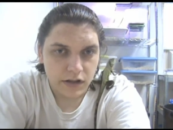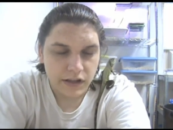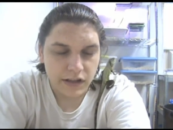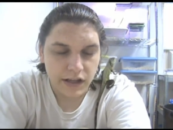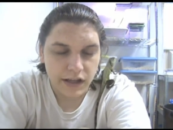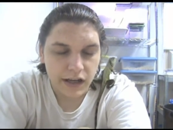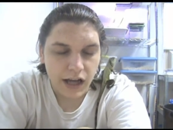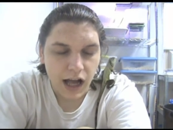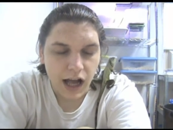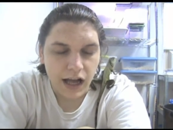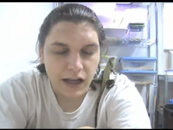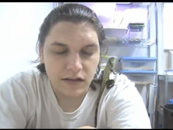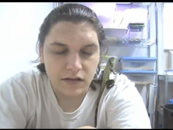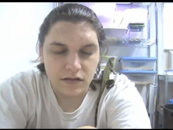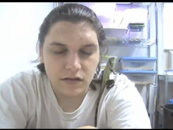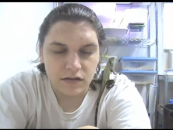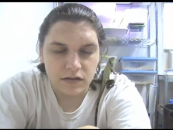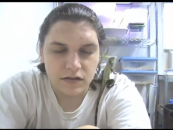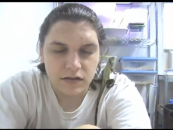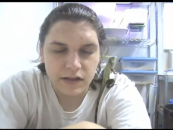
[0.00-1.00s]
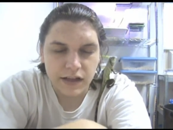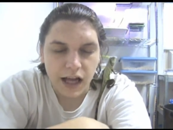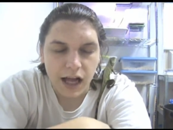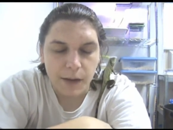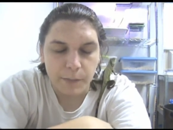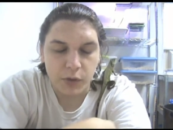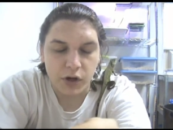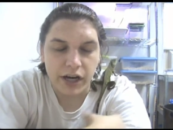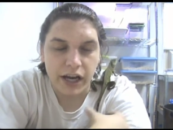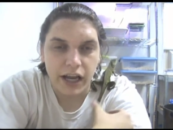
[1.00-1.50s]
cannot
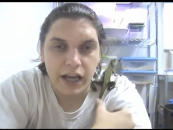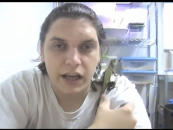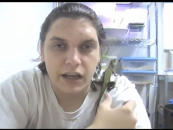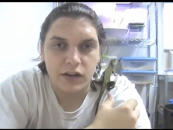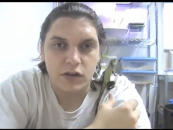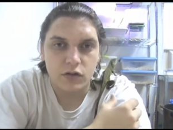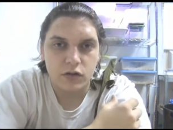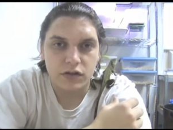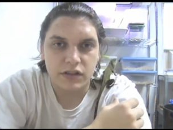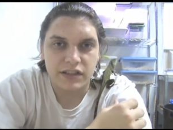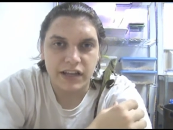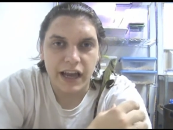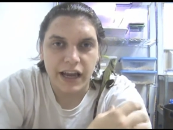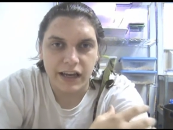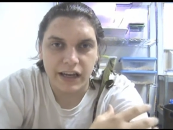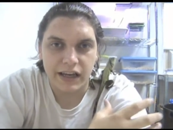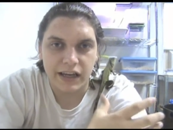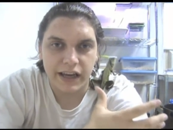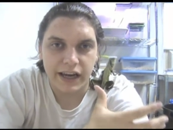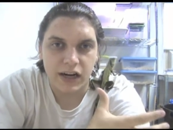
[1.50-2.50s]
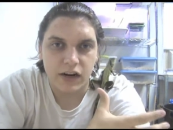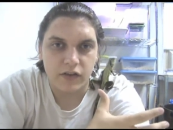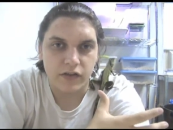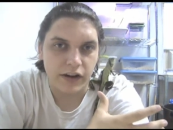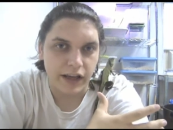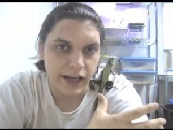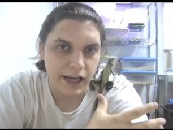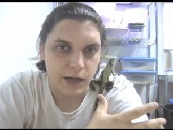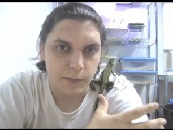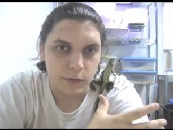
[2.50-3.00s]
comprehend taking care of
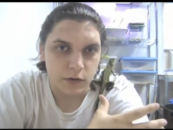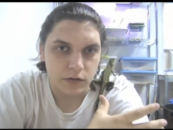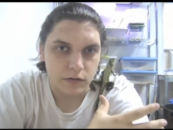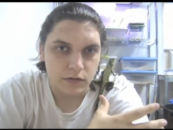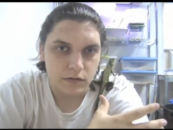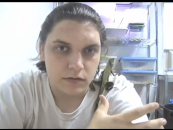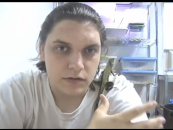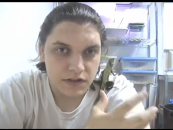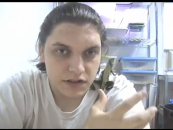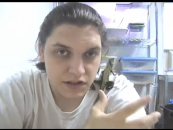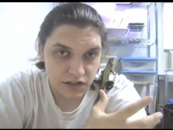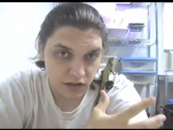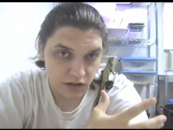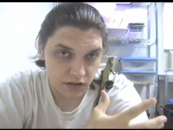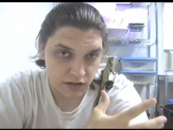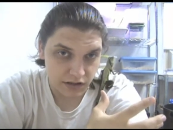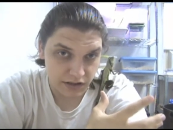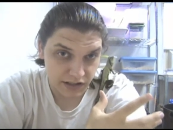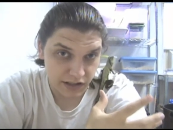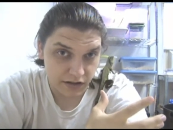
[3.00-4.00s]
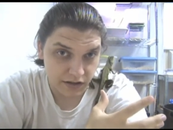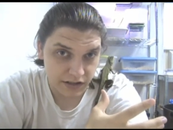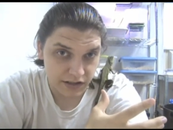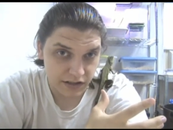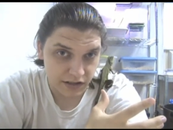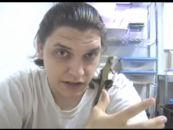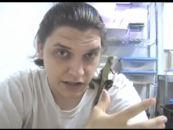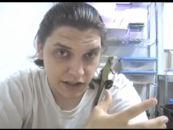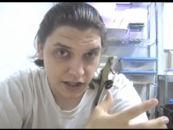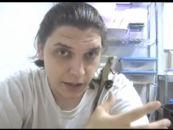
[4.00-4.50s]
an animal? Ser
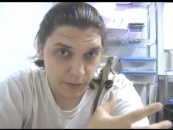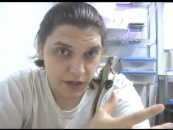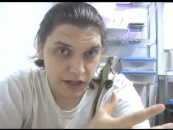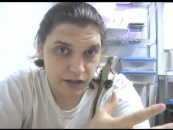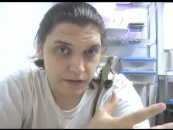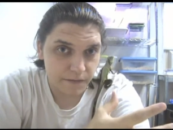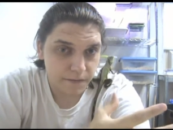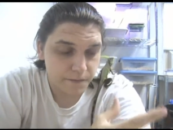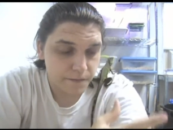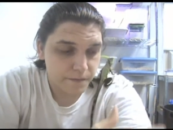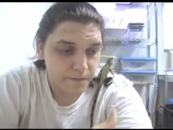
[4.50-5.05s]
seriously, I mean,